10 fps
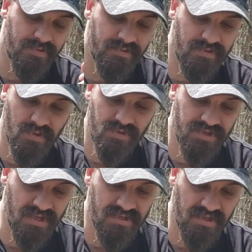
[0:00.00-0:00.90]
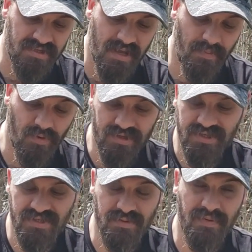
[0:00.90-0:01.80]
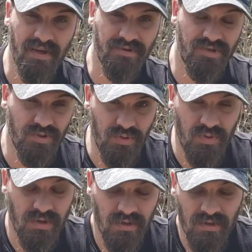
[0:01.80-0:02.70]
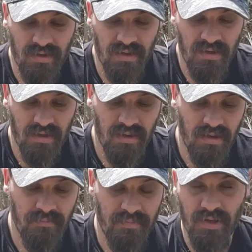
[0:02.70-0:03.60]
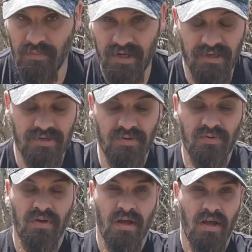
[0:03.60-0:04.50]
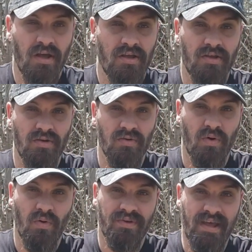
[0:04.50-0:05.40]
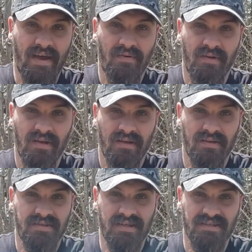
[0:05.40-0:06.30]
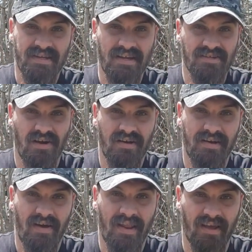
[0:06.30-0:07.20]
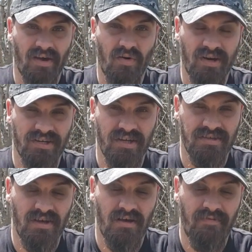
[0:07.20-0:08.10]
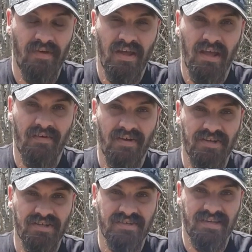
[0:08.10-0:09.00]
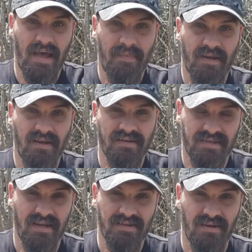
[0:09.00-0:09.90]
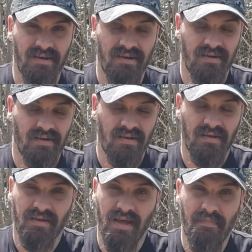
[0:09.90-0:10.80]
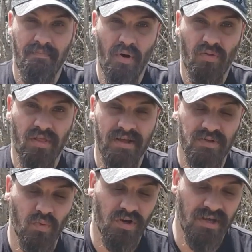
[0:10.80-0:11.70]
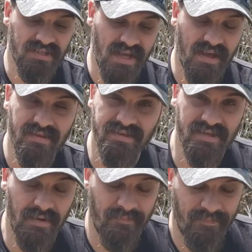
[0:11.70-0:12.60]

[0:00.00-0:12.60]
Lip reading: So just as an example, this is the PL2, PL Mini 2. You hold down, you see it stays on. Now I let go and it shuts off. If I just tap it, it stays on. Okay, both lights work exactly the same.